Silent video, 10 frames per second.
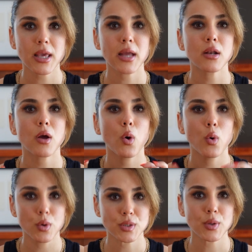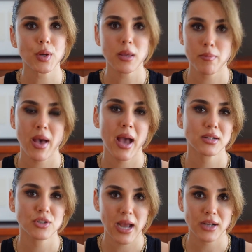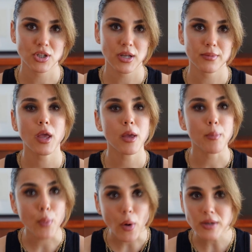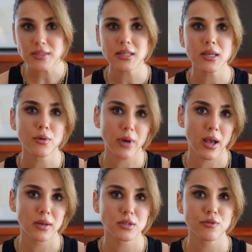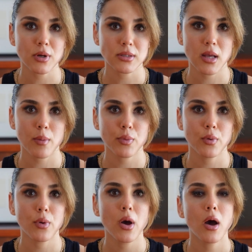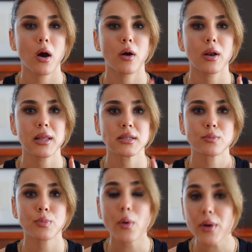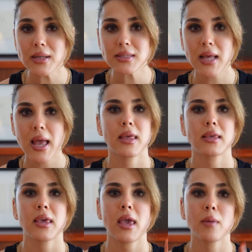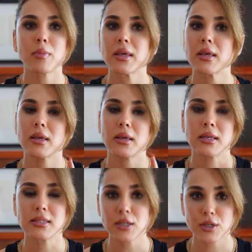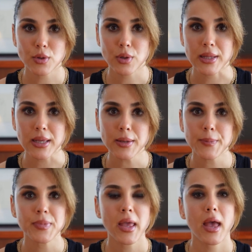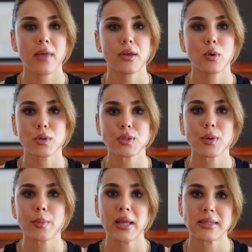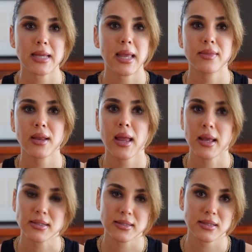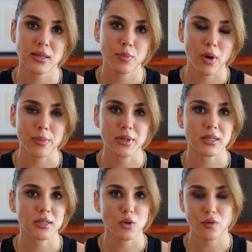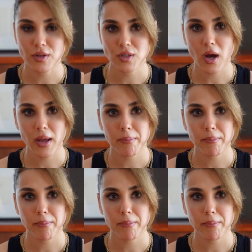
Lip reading: can also impact traction. Epoxy grouts, for example, are less porous, they can be easier to clean, and they also maintain their anti-slip properties over time.